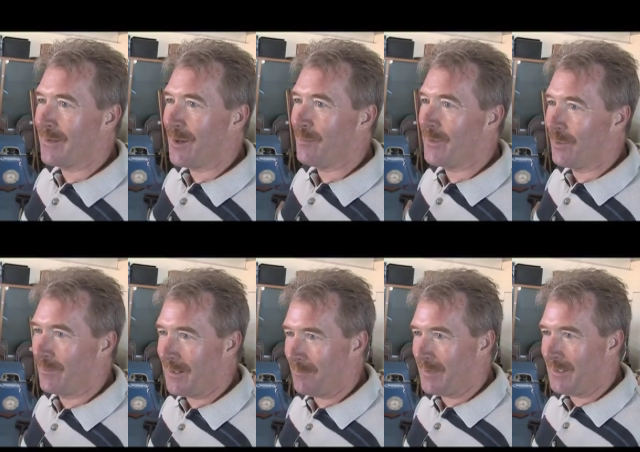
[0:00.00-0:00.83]
today. We
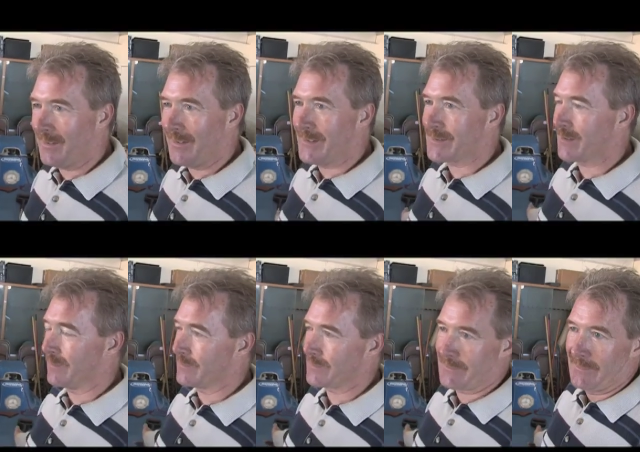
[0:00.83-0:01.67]
don't get many of these
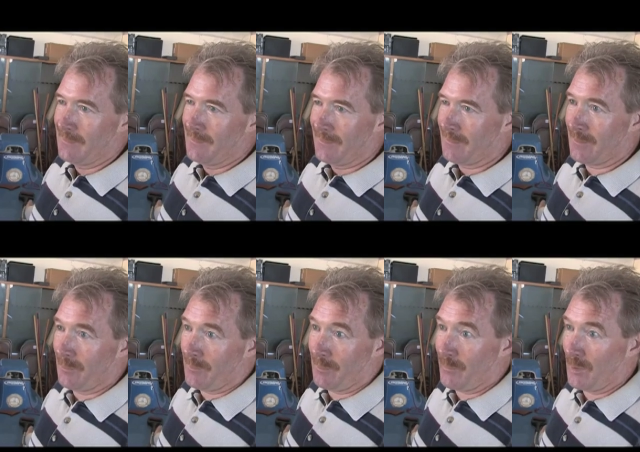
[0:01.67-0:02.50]
because
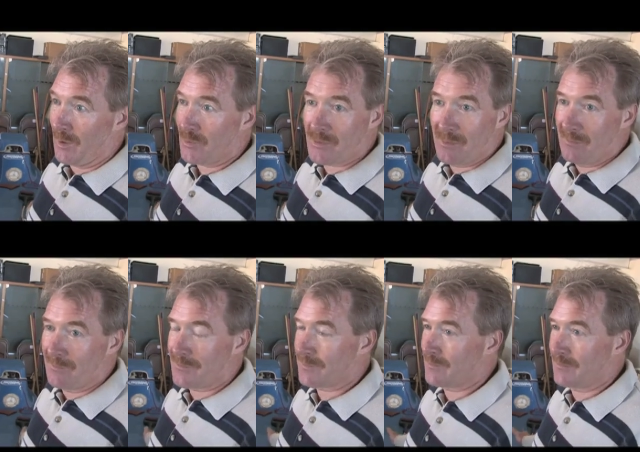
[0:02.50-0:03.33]
the, the production
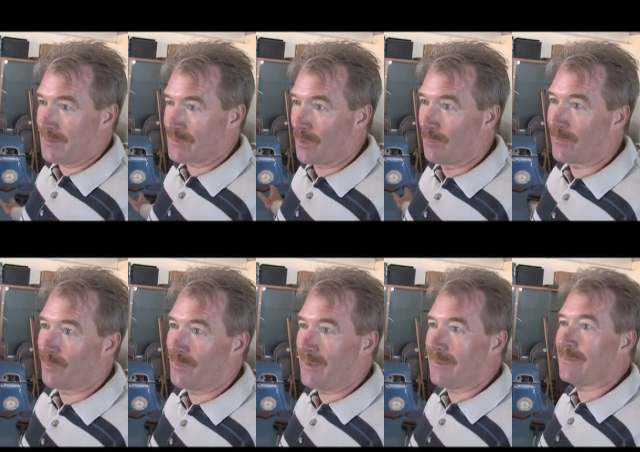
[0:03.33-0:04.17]
is, is over
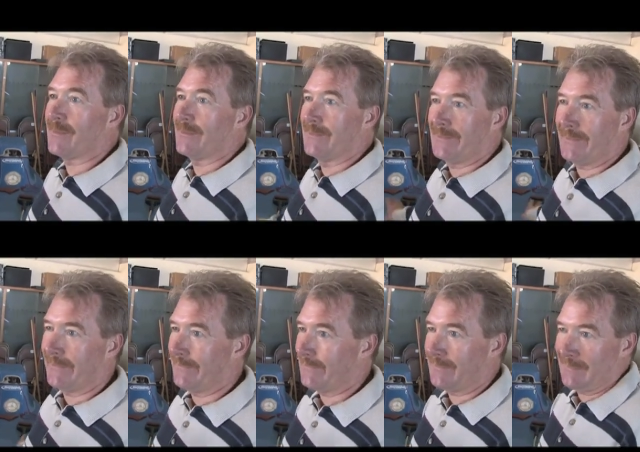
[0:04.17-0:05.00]
with and,
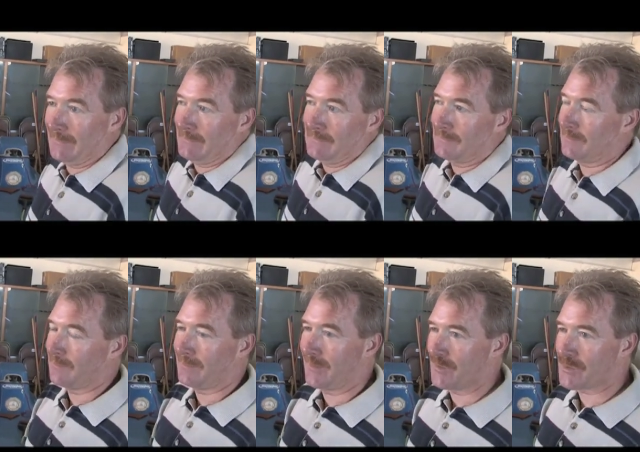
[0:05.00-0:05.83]
and, and
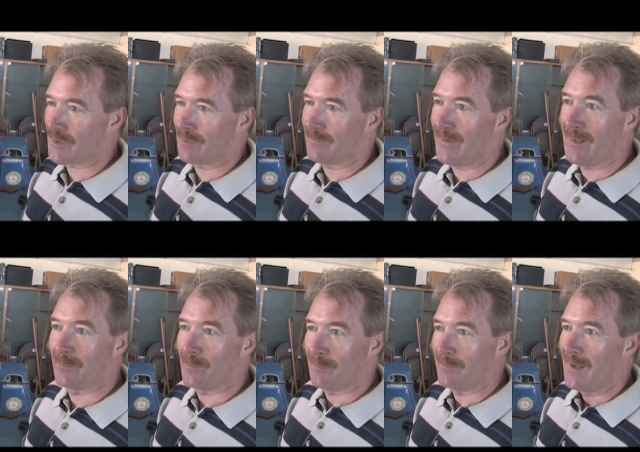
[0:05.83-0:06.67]
they just aren't
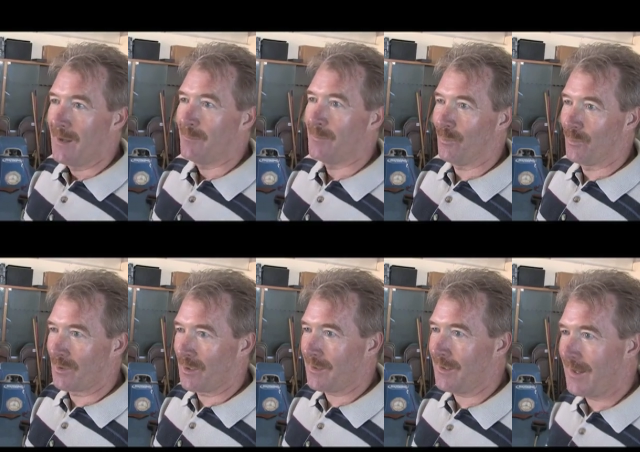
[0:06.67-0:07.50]
available. But
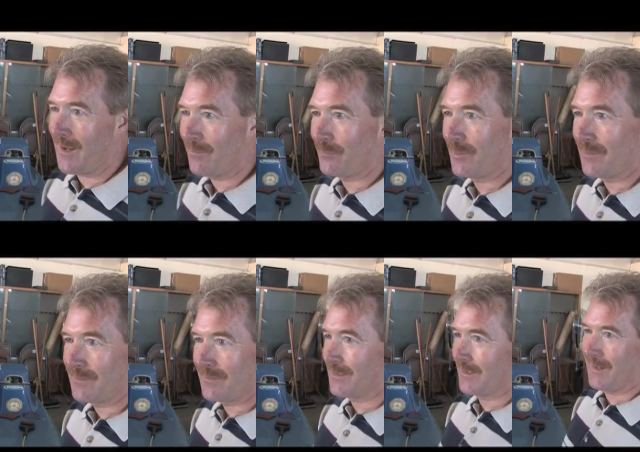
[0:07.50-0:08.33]
we're lucky to have one
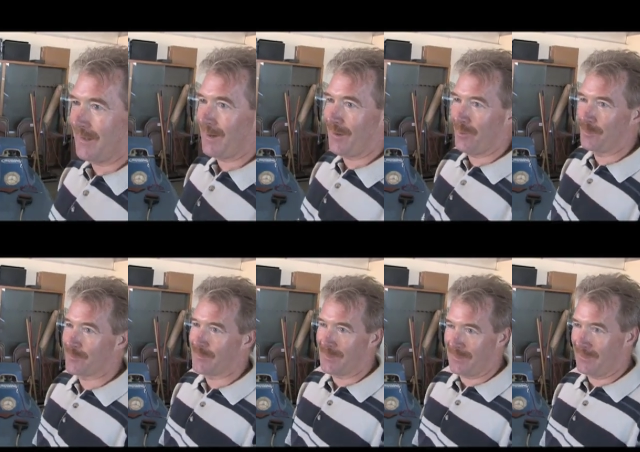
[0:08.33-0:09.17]
today, and I hope
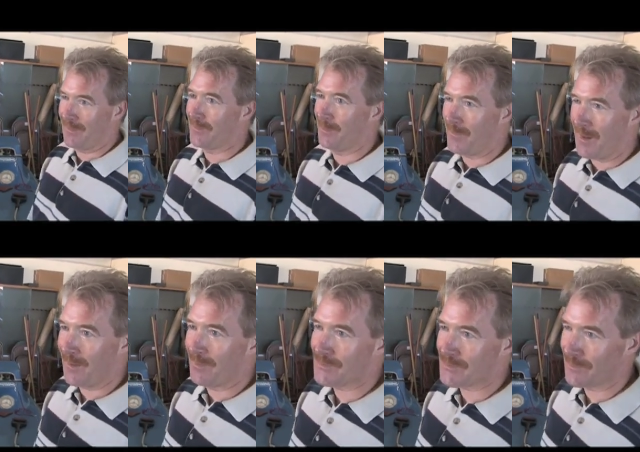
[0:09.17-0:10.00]
the, the
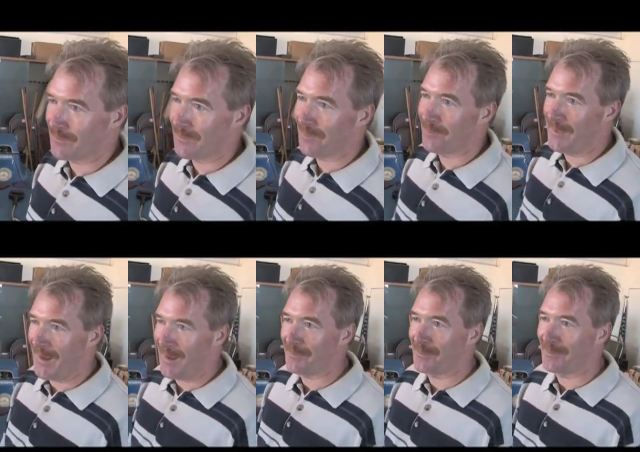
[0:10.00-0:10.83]
buyer is certainly going to be
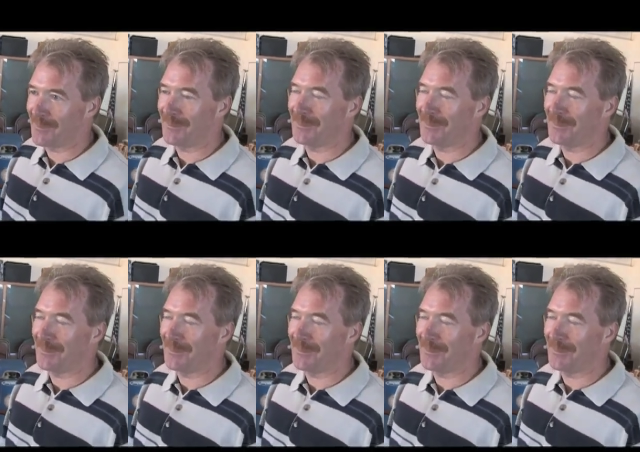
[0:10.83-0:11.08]
happy with